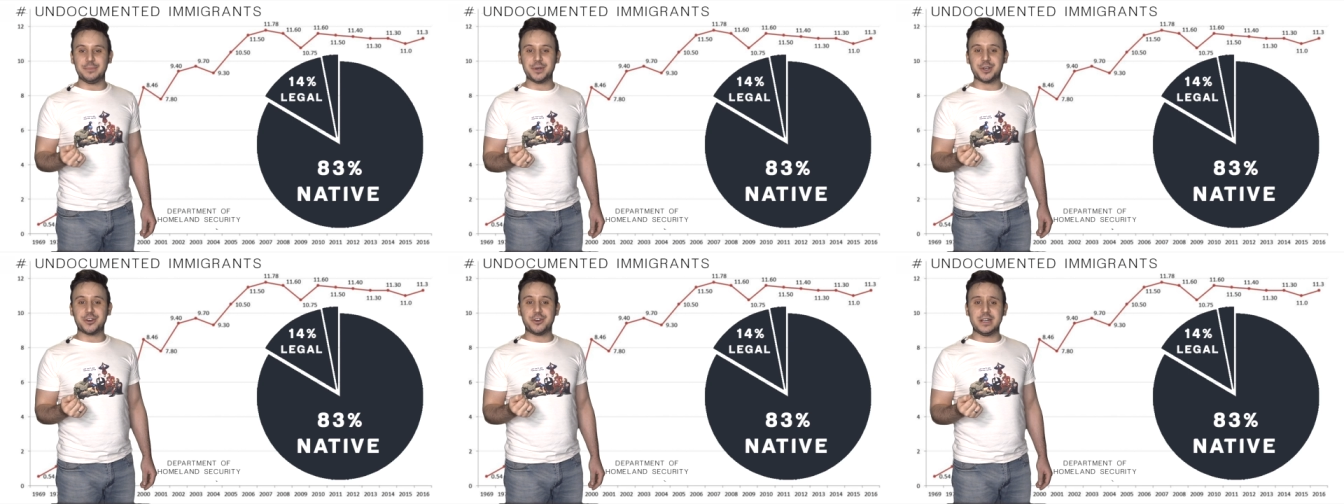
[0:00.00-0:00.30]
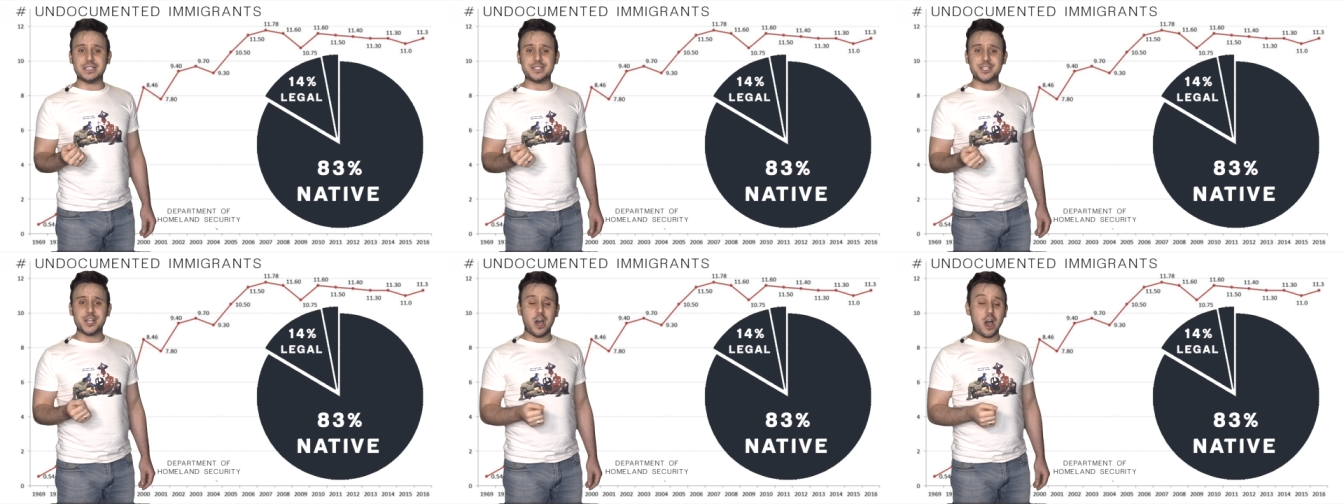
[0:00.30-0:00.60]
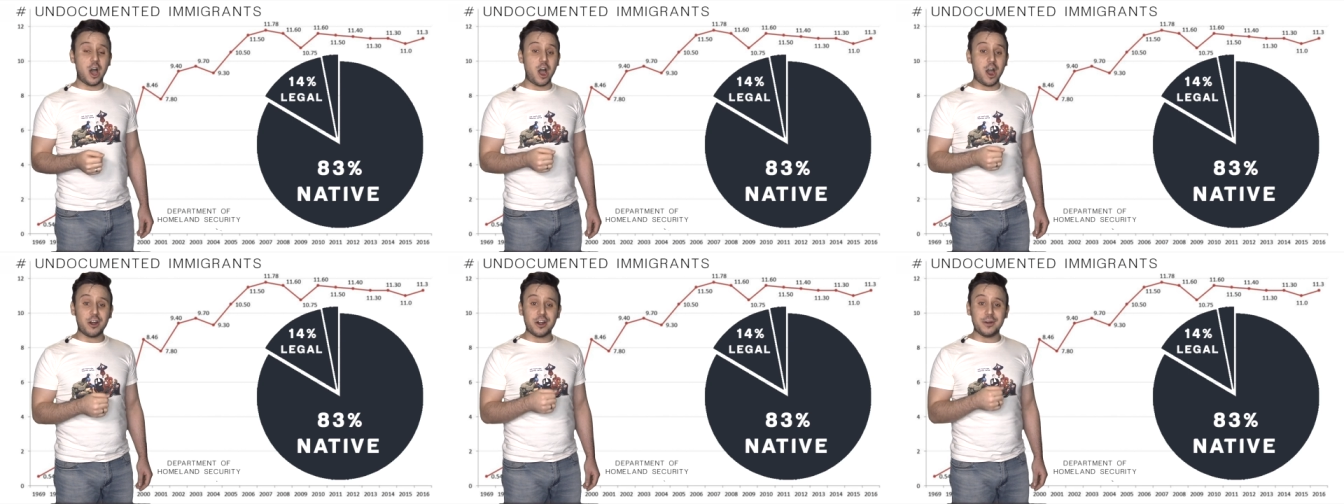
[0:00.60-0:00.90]
immigrants
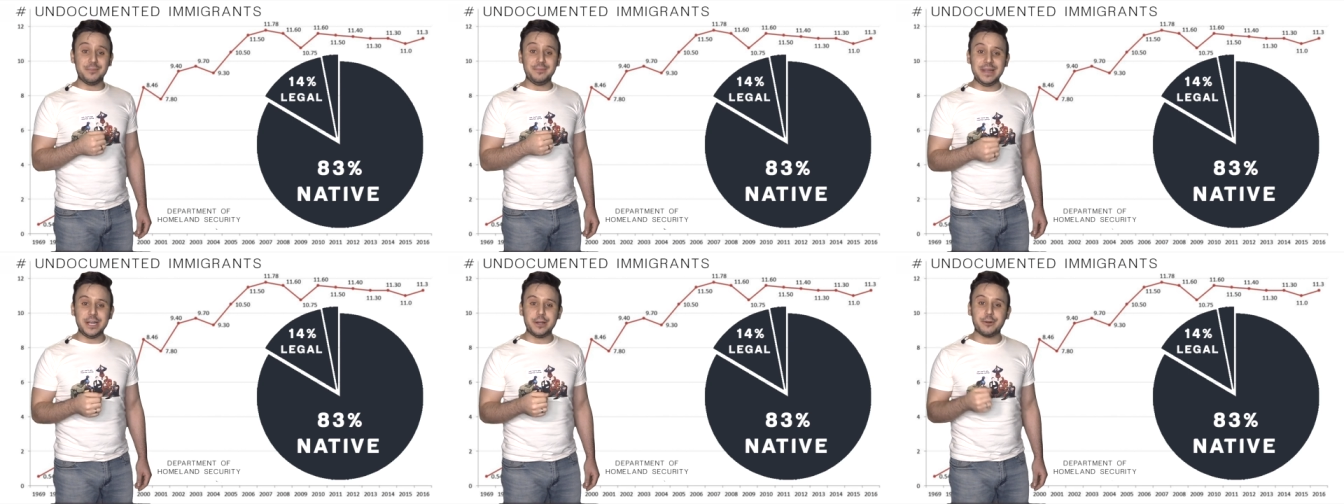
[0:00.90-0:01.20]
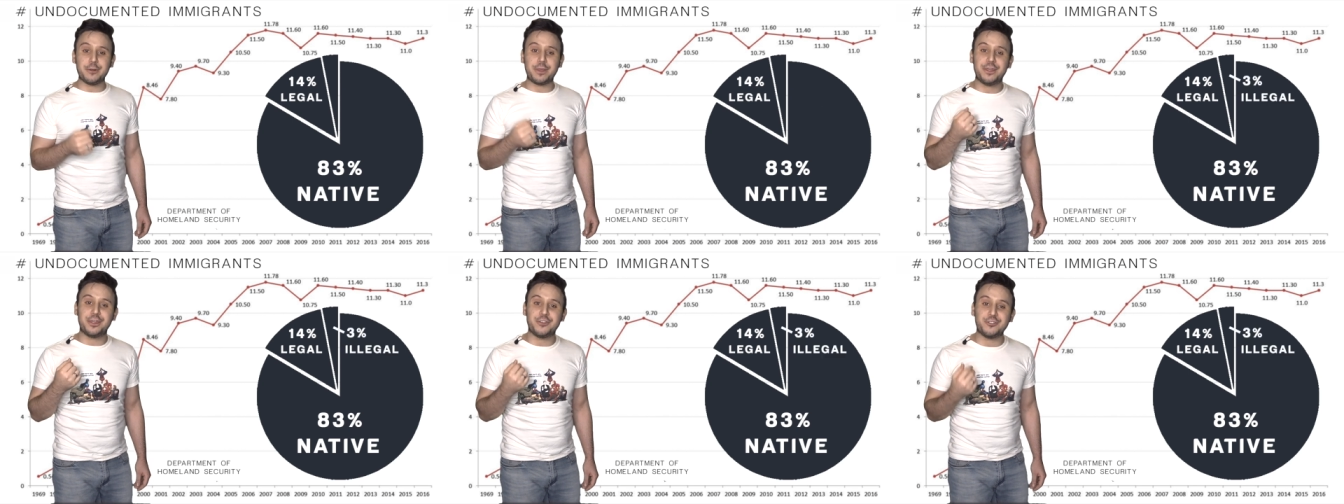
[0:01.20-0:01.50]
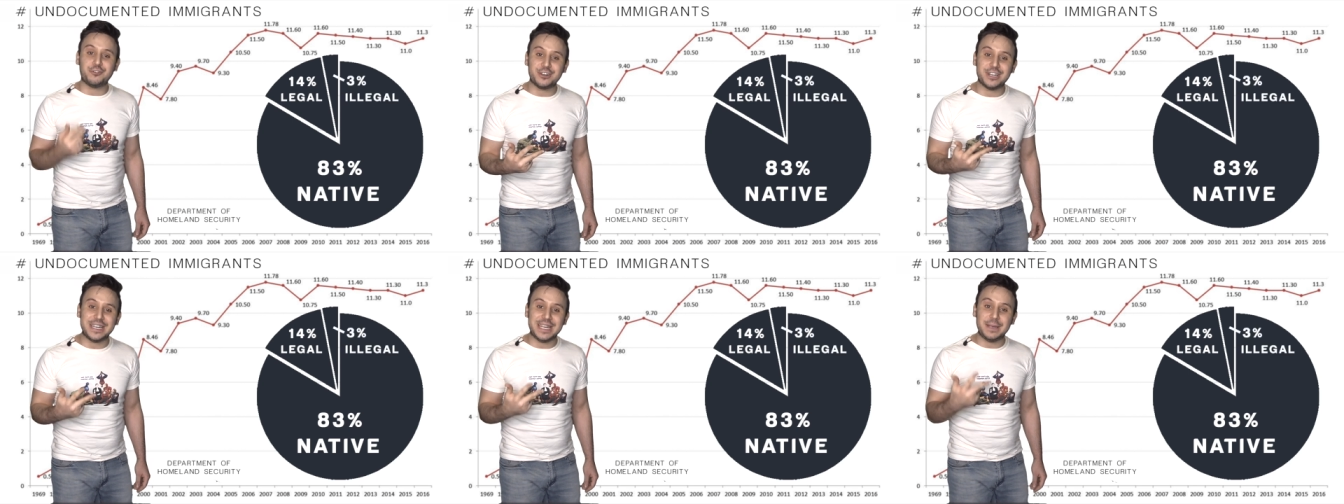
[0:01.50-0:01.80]
are a mere
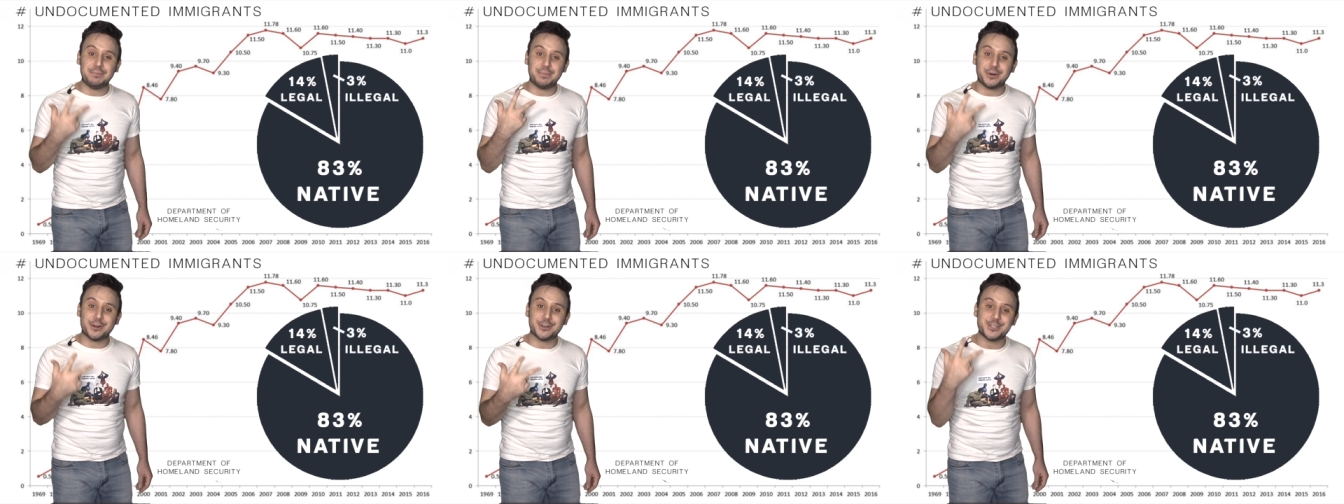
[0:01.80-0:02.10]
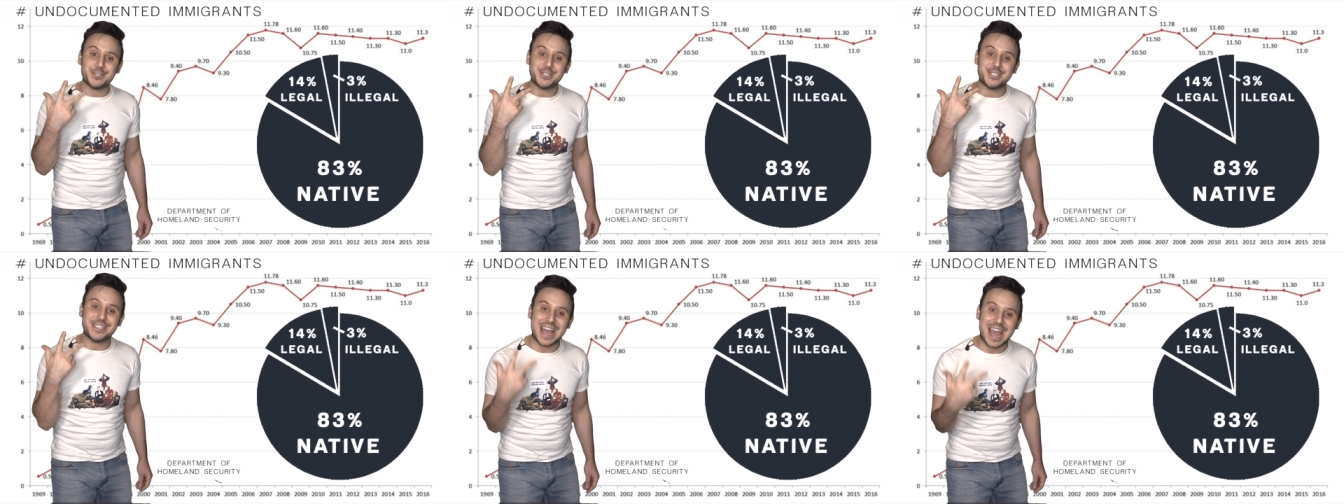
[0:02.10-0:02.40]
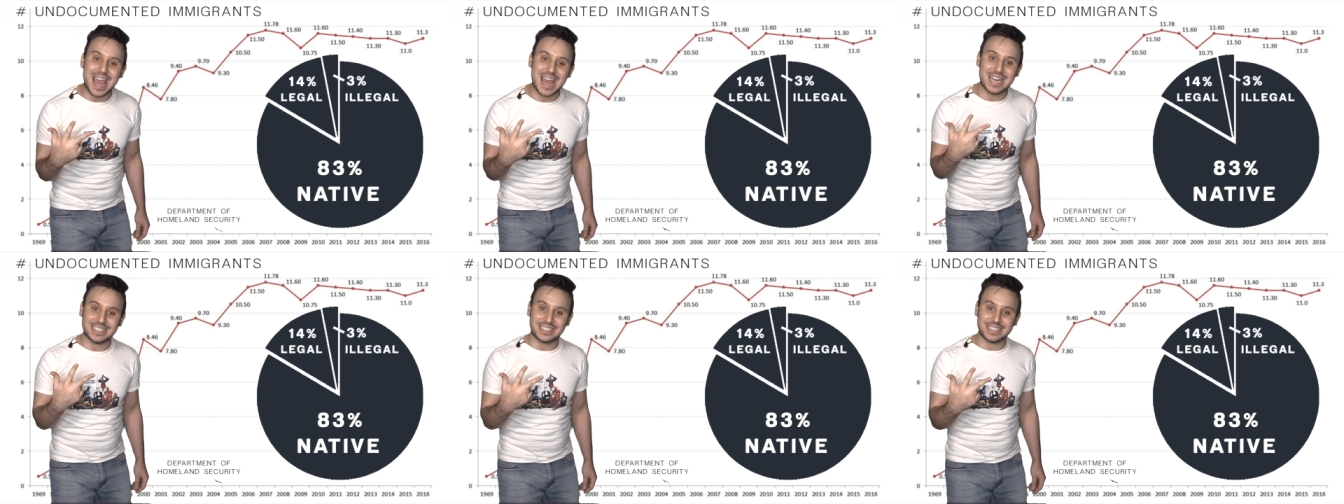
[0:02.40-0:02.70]

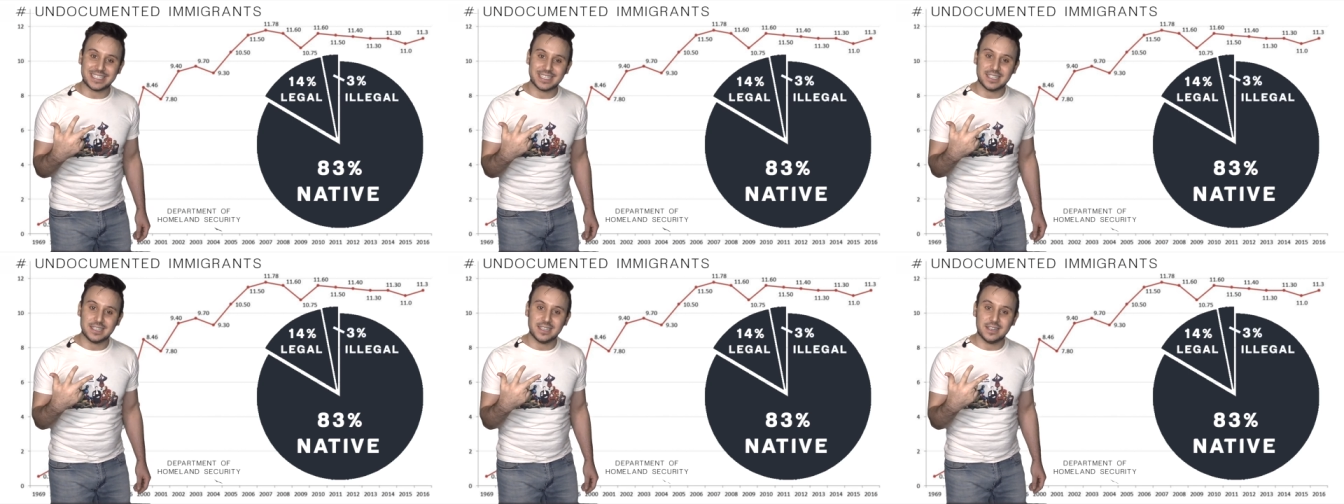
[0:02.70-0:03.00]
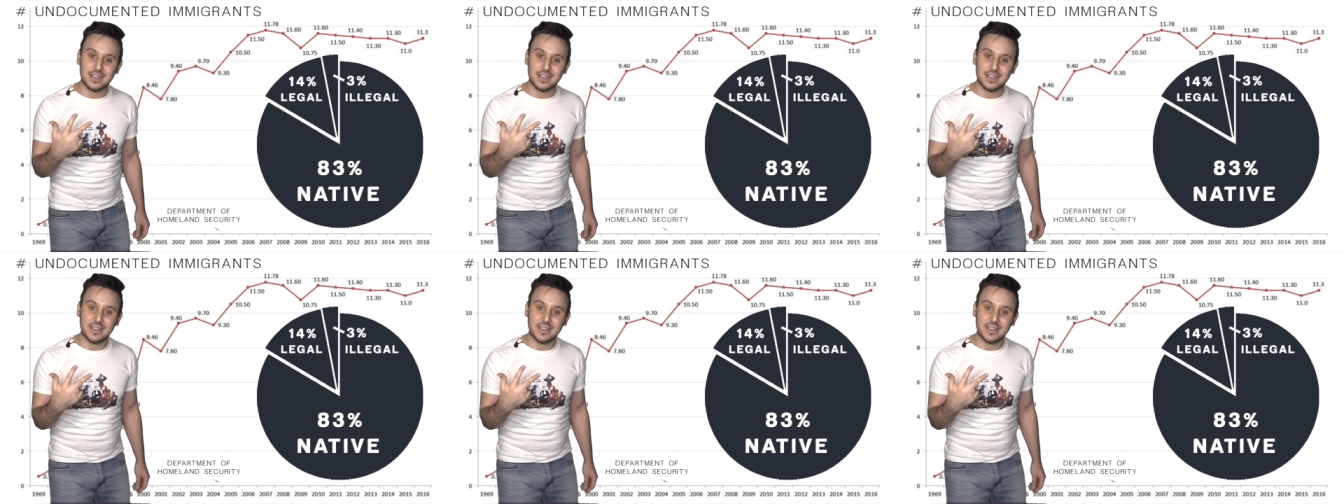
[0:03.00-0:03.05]
3%.